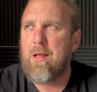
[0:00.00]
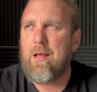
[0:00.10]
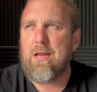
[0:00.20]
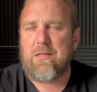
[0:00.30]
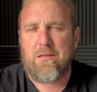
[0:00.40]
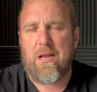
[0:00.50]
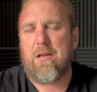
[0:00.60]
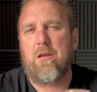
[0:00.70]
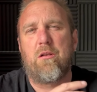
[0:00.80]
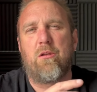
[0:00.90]
it's
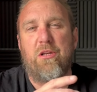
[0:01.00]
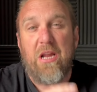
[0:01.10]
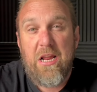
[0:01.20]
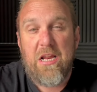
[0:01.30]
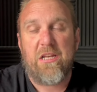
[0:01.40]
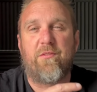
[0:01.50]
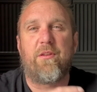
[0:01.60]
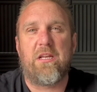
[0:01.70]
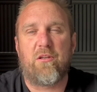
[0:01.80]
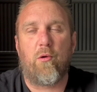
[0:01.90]
taken years for
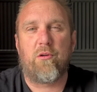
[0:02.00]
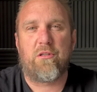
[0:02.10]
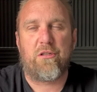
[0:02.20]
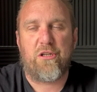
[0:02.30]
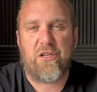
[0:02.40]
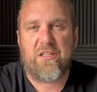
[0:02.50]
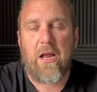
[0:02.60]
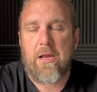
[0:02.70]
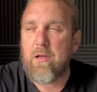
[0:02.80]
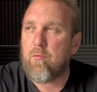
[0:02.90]
these songs to gestate,